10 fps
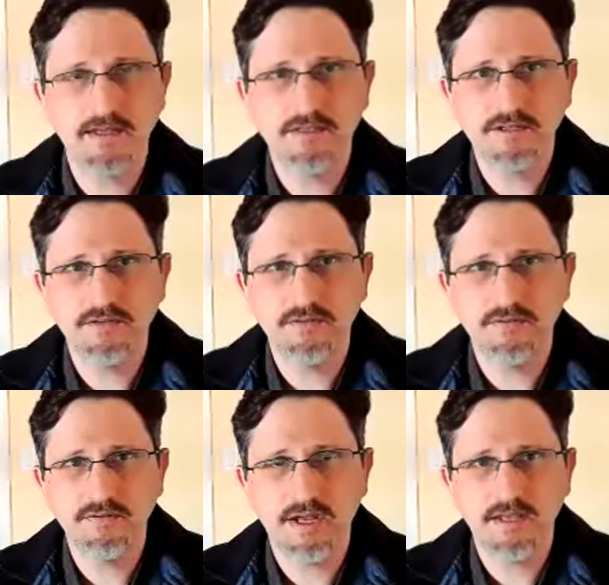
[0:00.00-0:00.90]

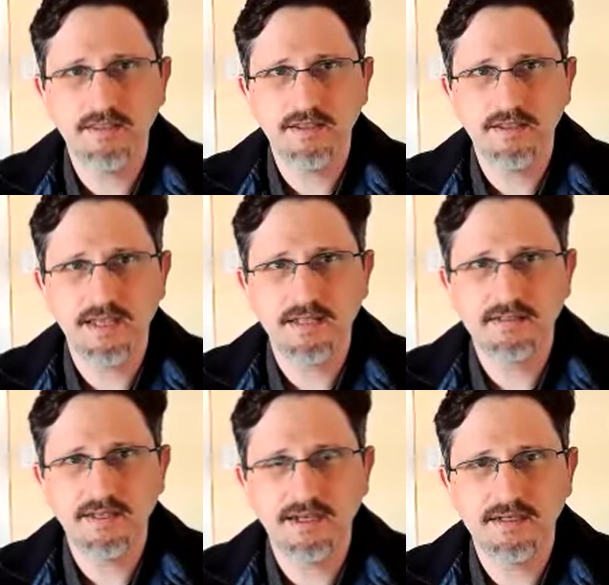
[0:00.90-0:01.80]
so I think
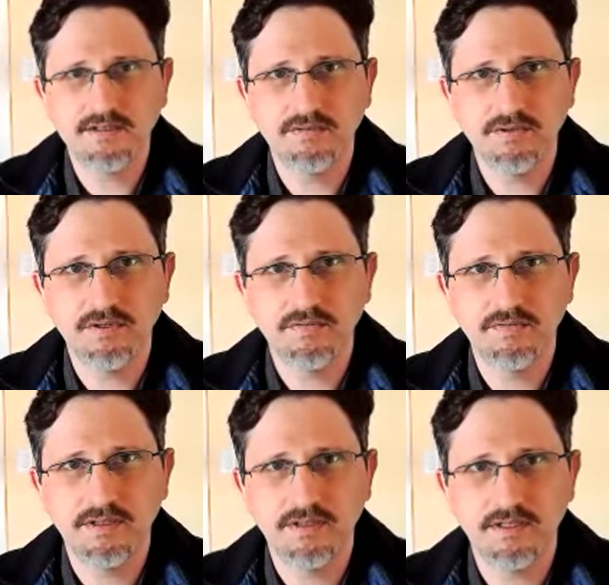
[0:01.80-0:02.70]
that's actually one of
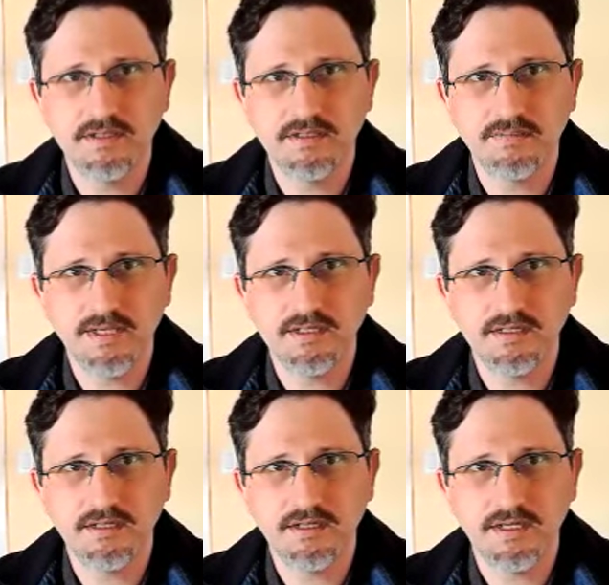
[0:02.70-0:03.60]
the things that makes
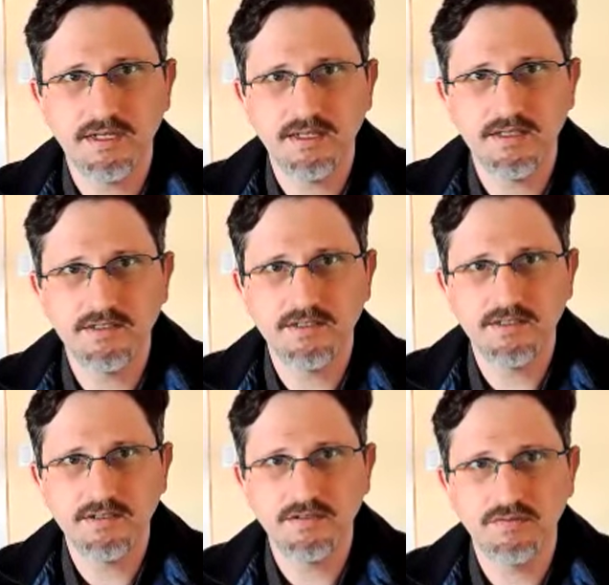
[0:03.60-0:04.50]
it a lot
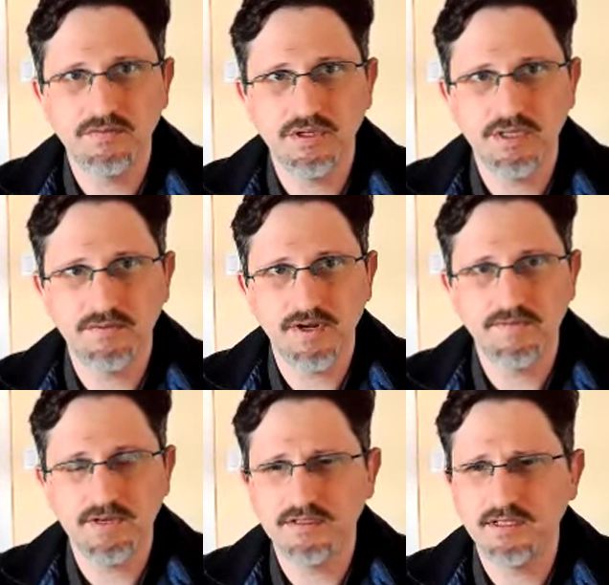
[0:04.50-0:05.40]
easier to work in
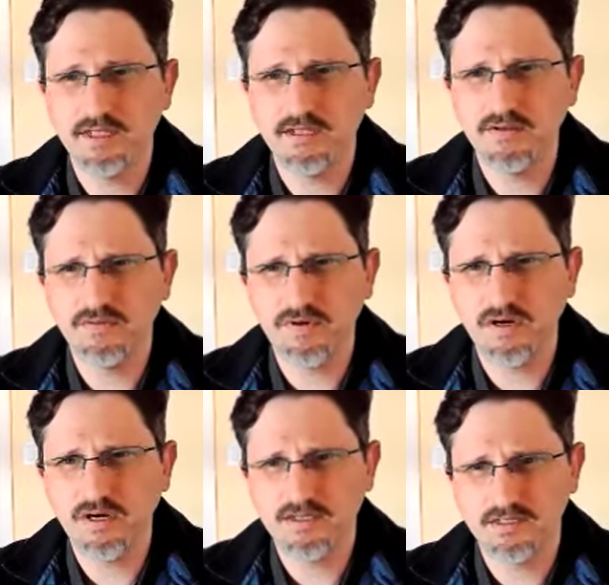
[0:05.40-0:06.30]
Revit is that you
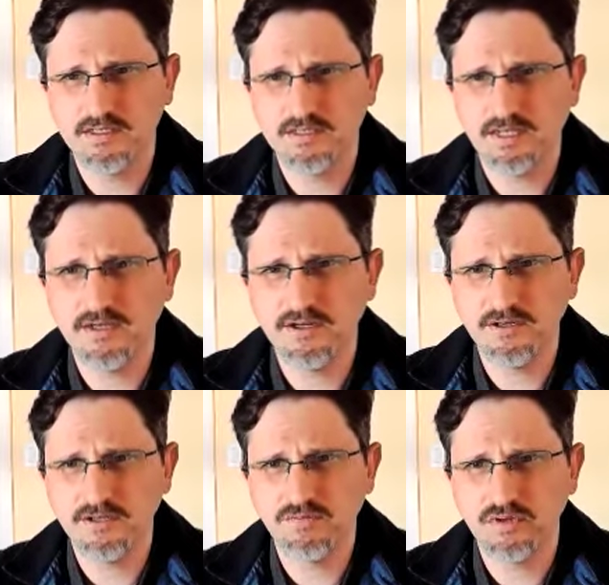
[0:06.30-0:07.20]
are, as a designer,
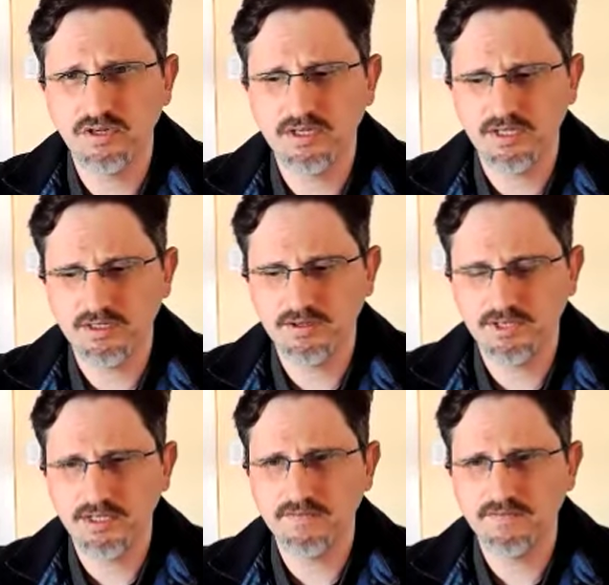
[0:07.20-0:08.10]
you're
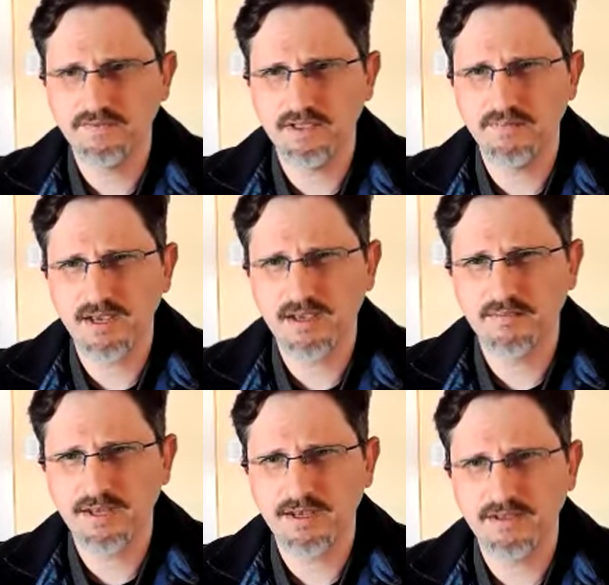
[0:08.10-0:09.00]
getting feedback
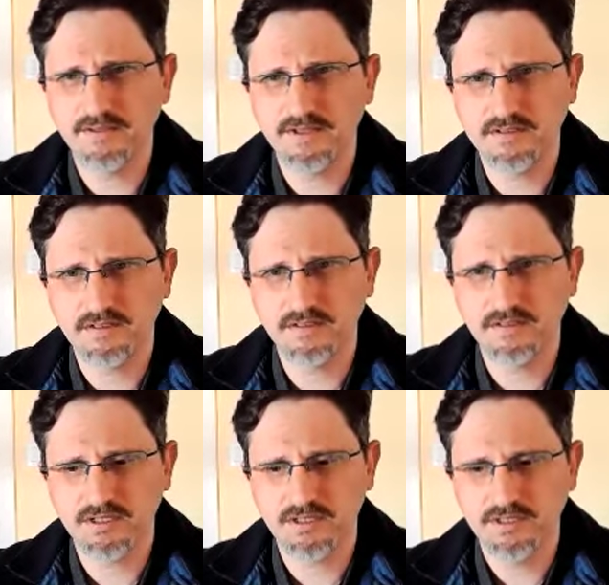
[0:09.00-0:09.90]
about how things
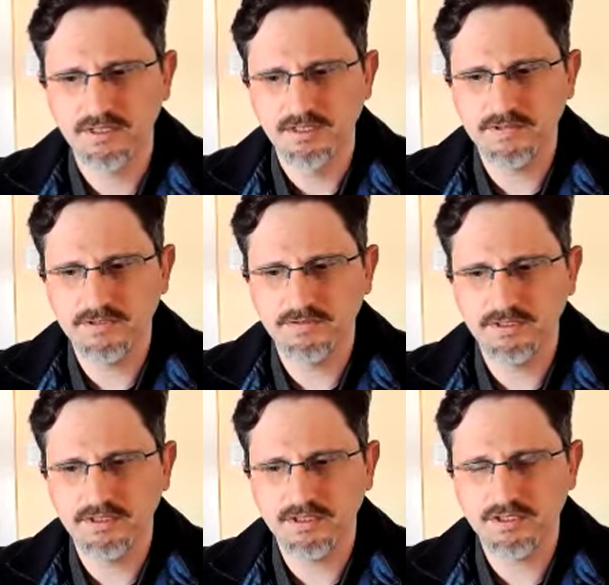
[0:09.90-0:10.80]
look. So in
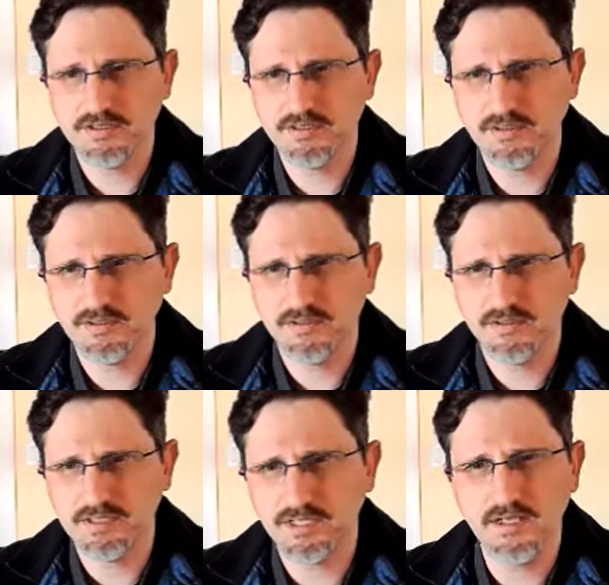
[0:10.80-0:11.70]
addition to
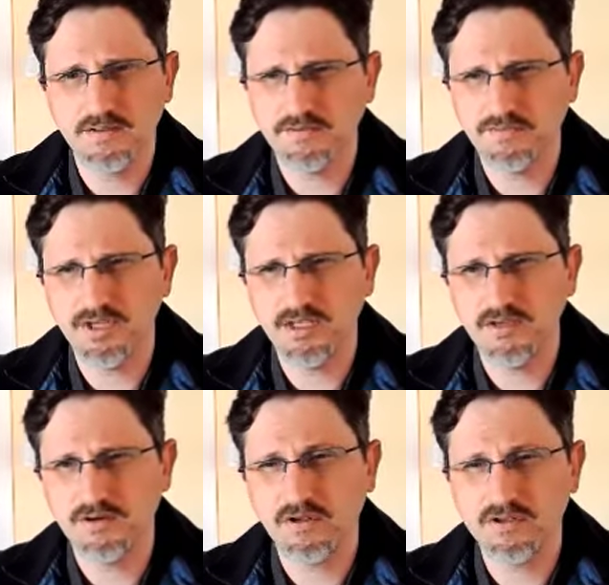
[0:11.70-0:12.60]
seeing it in 3D,
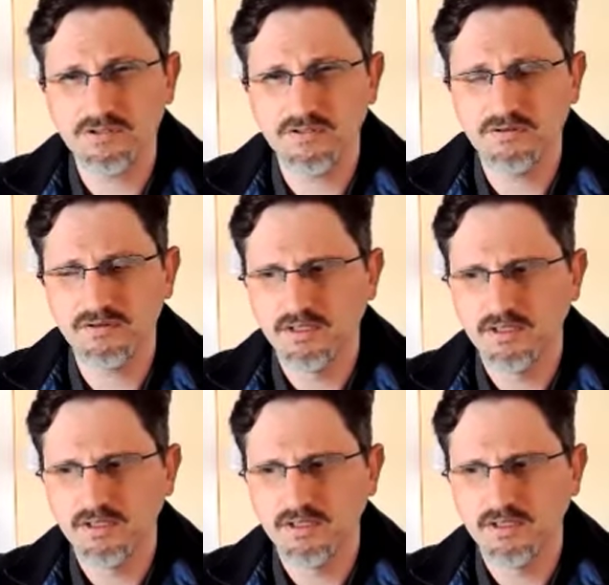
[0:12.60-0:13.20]
you're also,